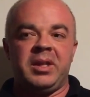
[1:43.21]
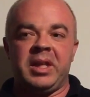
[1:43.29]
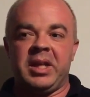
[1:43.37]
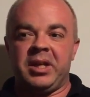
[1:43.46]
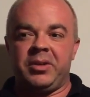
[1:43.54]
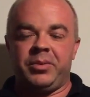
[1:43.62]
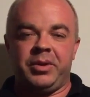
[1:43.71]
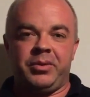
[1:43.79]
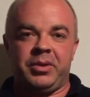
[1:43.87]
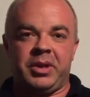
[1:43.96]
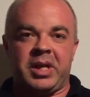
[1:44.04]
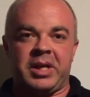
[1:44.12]
Then we
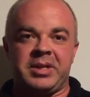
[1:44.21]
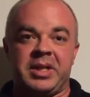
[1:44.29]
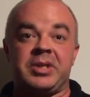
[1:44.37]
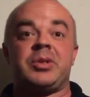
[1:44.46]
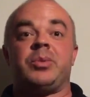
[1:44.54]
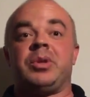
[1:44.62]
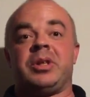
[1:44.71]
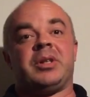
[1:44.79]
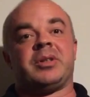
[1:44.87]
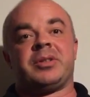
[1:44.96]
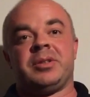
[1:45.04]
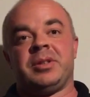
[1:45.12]
will test the
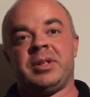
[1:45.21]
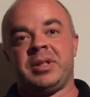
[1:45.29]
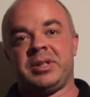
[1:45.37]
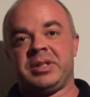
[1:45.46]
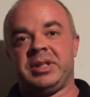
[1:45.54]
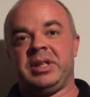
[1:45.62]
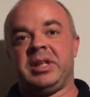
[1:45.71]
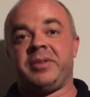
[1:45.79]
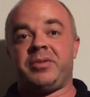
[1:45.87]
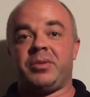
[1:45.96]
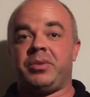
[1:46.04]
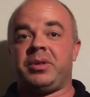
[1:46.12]
walls, see
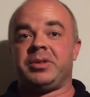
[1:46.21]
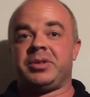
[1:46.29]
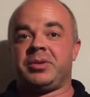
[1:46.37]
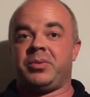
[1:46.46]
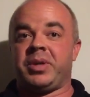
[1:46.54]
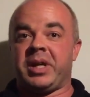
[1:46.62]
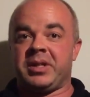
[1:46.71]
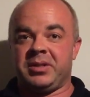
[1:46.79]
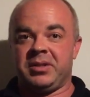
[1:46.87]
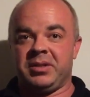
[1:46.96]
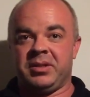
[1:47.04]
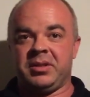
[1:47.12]
if the walls are wet.